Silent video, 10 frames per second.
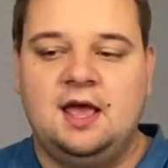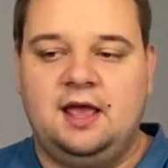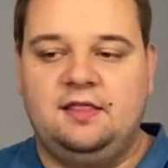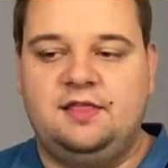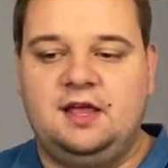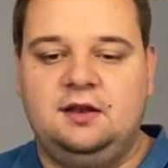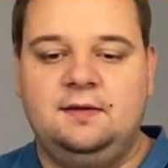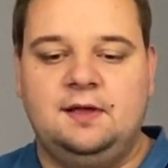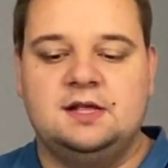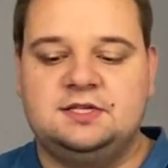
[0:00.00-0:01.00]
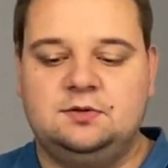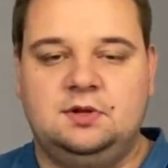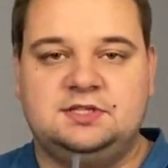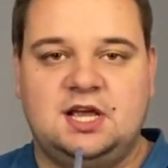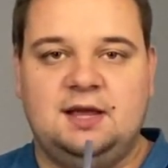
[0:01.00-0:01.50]
and then as
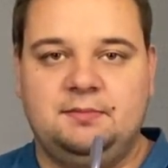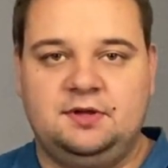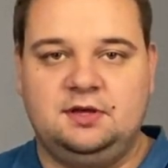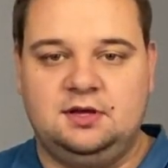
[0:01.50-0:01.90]
soon as I'm